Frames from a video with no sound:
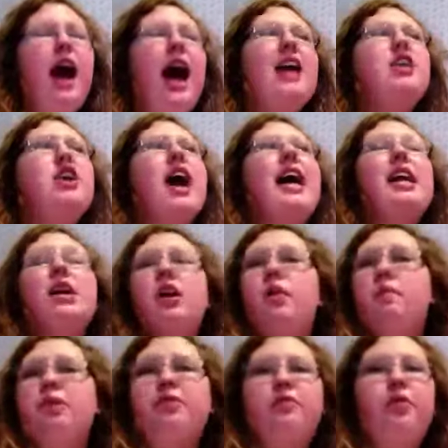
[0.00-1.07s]
I tried it
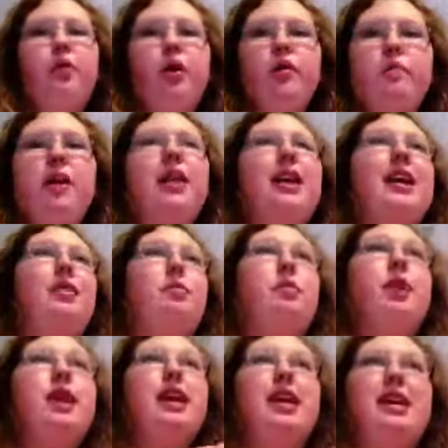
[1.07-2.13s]
on before, but like
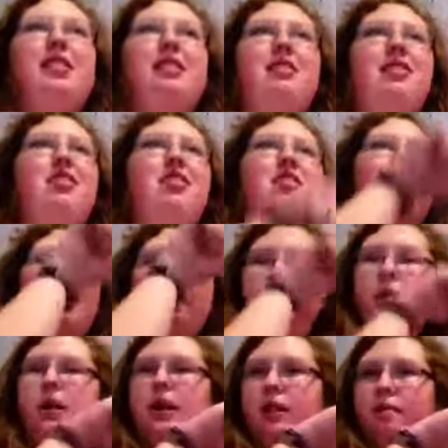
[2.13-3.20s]
what it is is there's a
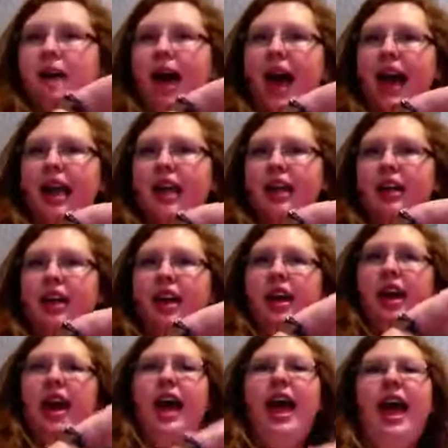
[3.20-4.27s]
zipper in the back,
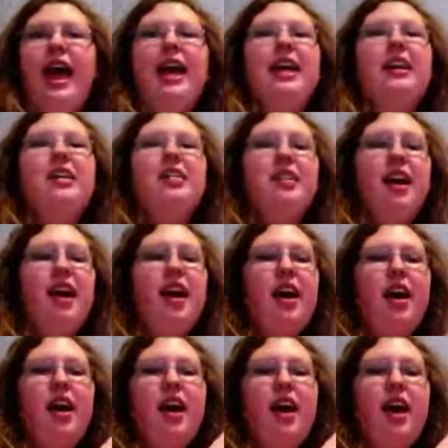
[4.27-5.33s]
and
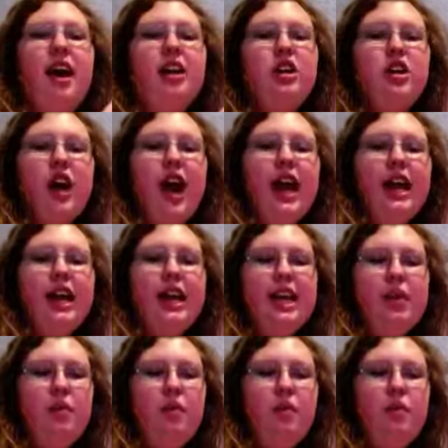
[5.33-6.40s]
I tried
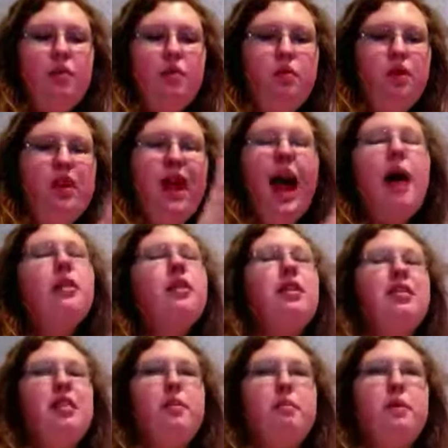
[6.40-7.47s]
it without
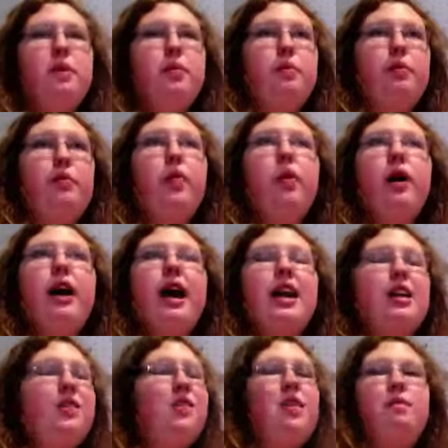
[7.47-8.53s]
the zipper before
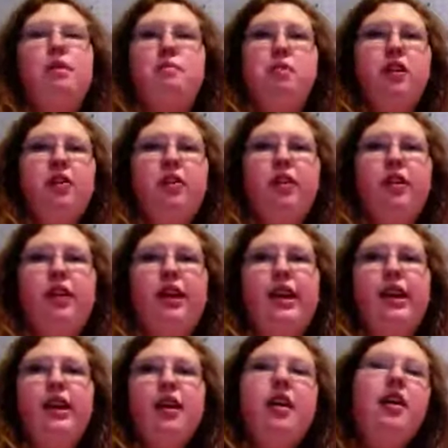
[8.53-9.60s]
and it fit me
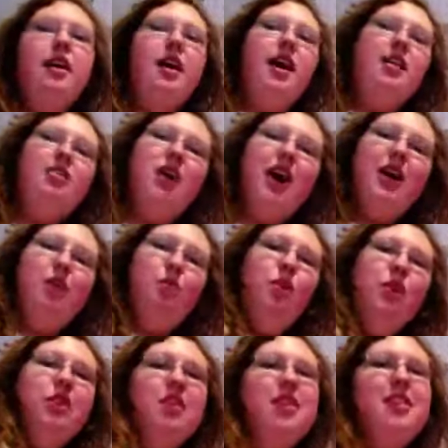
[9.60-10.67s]
perfectly. Tried it
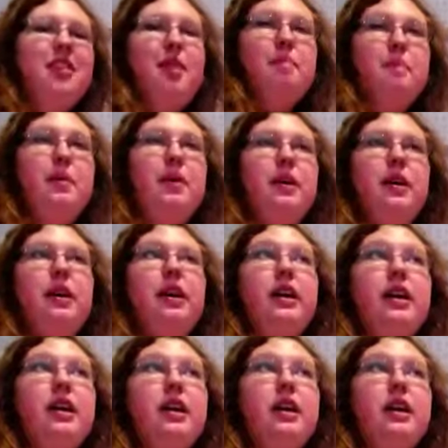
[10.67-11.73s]
with the zipper
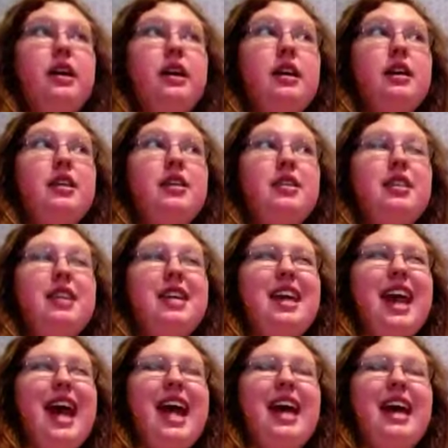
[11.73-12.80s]

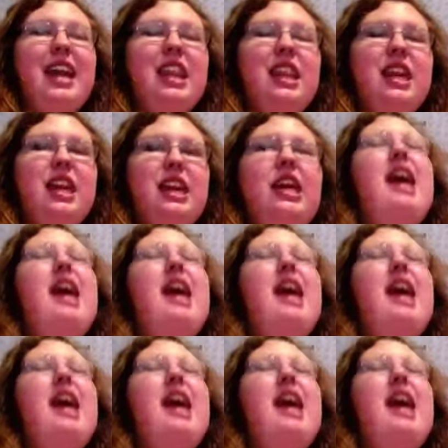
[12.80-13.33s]
today, I think?